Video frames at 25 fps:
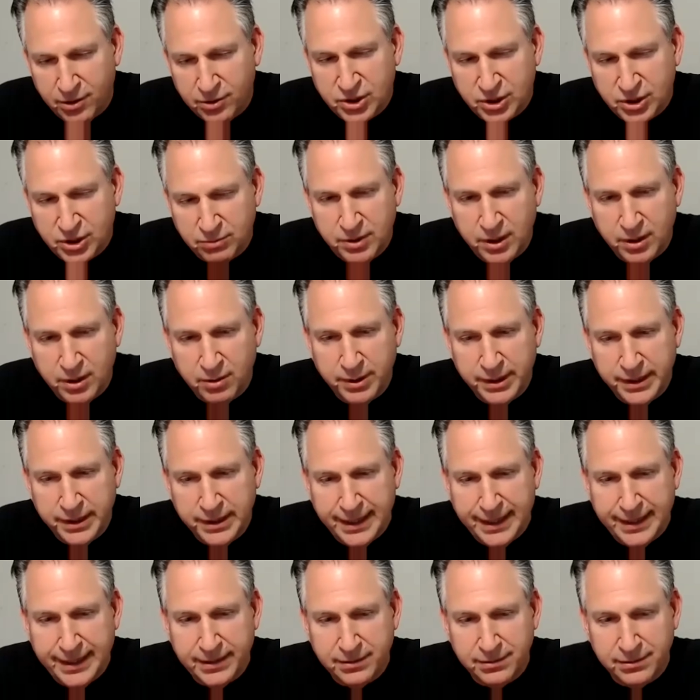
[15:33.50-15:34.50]
also knowing
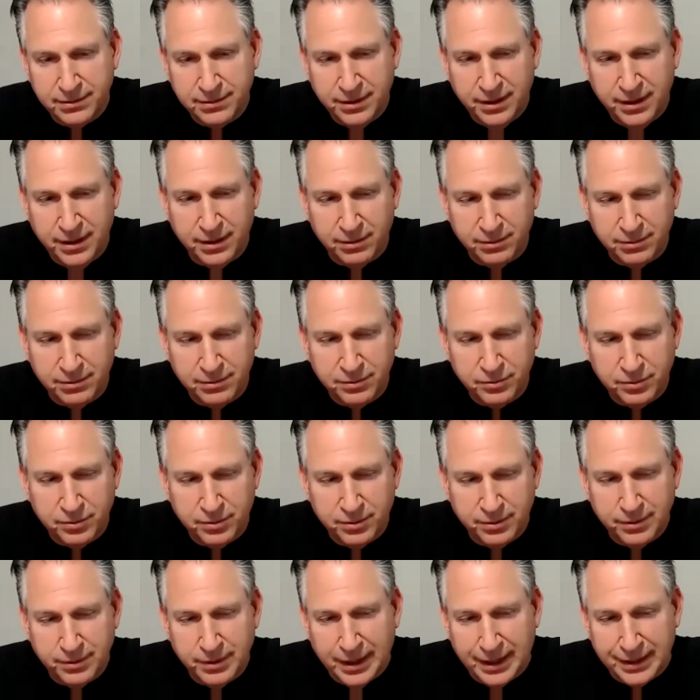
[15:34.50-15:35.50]
that
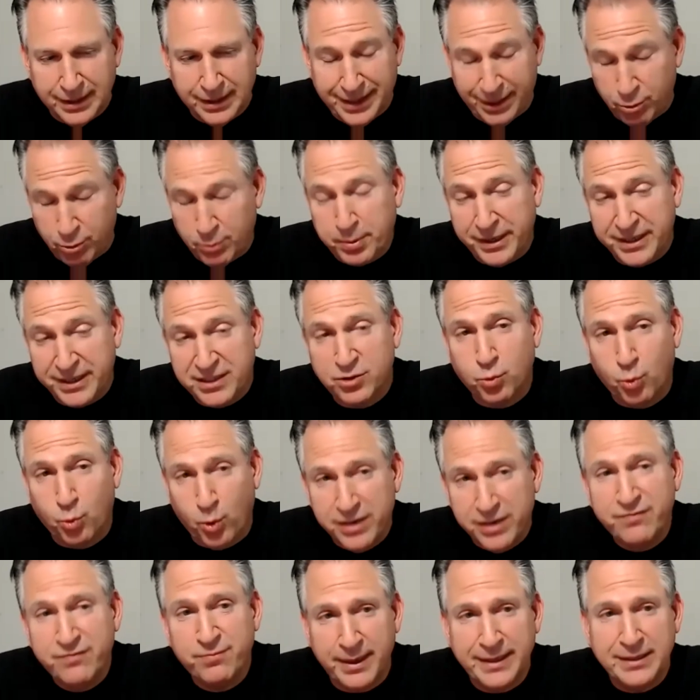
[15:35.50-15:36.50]
they replaced
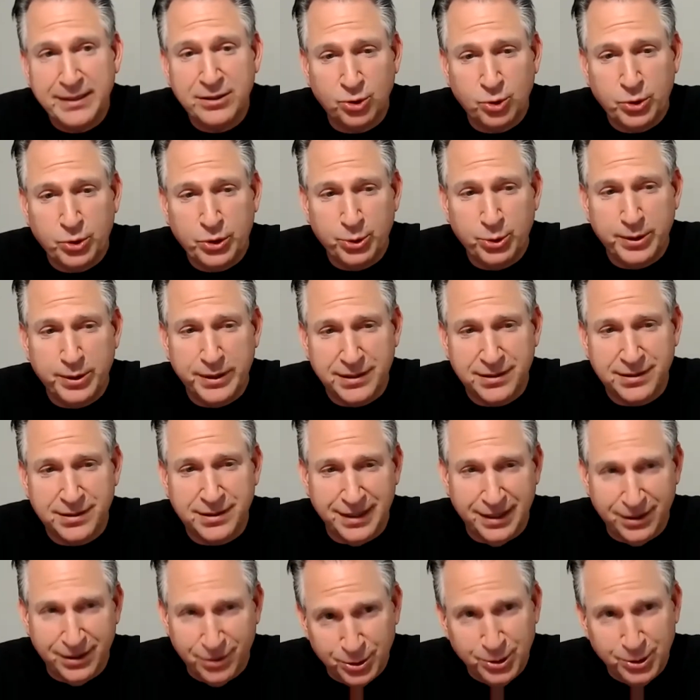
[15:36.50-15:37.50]
one of my two units.
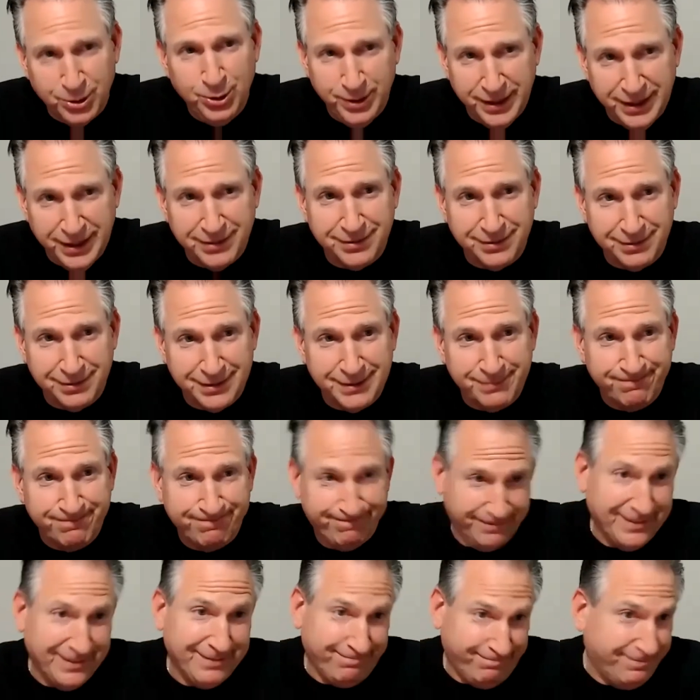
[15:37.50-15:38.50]
The other unit
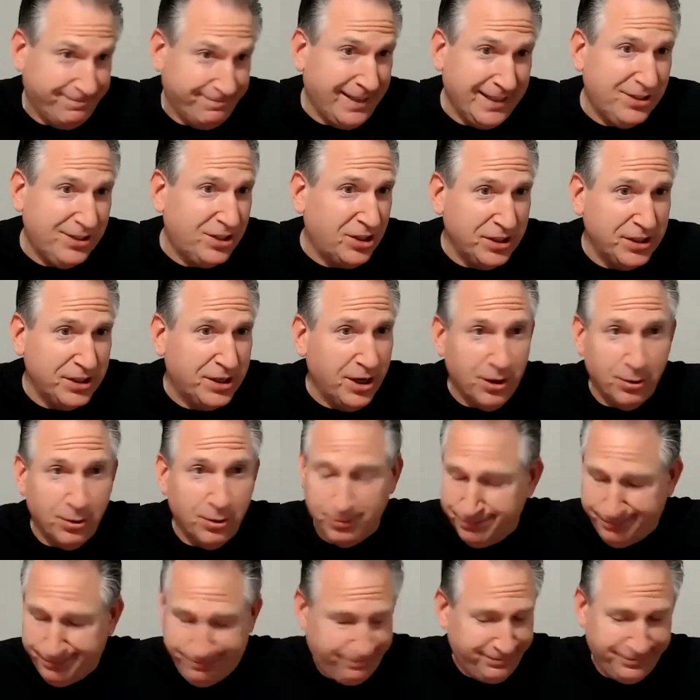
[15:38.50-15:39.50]
is going to
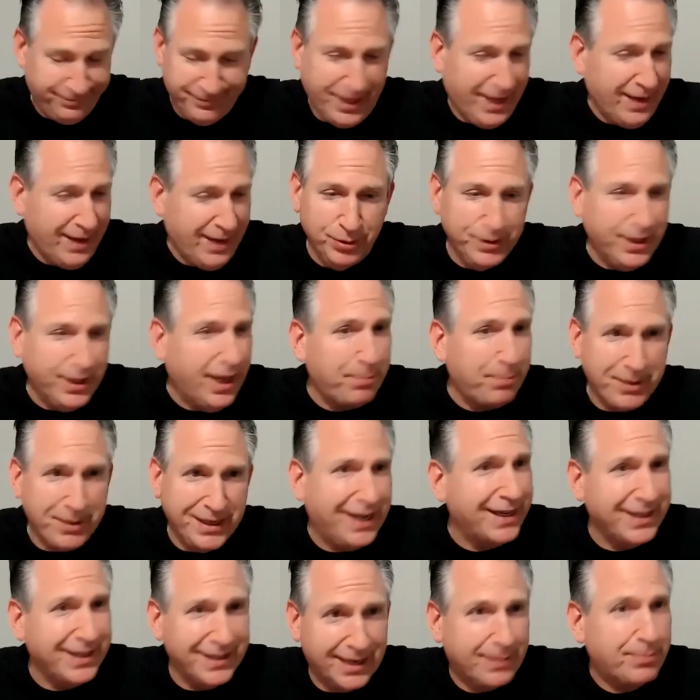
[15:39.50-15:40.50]
go. They will not be
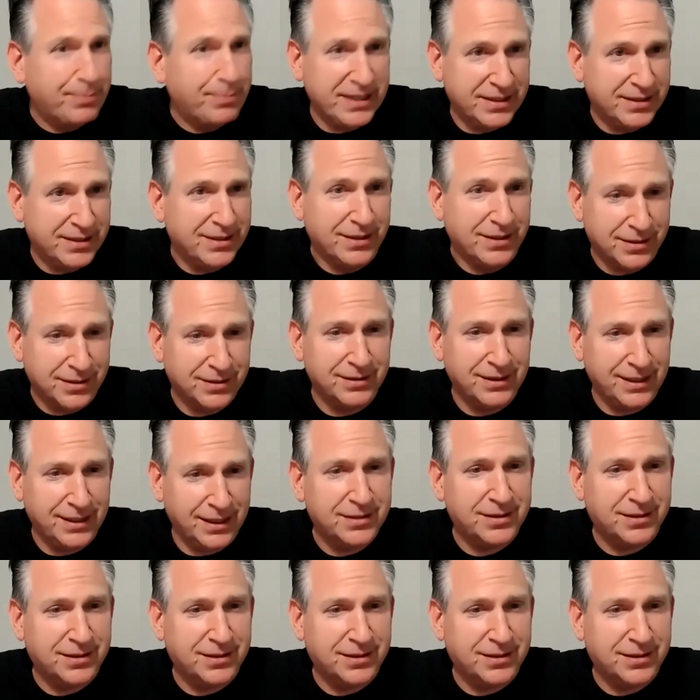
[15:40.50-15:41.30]
getting that business.